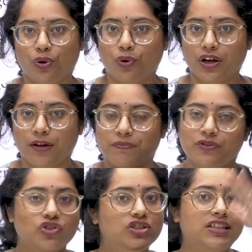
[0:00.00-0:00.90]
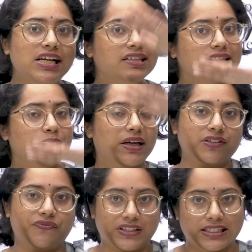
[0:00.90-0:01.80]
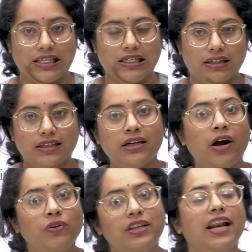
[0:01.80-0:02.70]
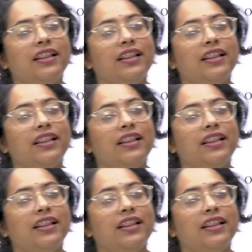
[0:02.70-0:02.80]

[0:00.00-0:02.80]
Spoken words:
Okay, so till this much if it's clear, now then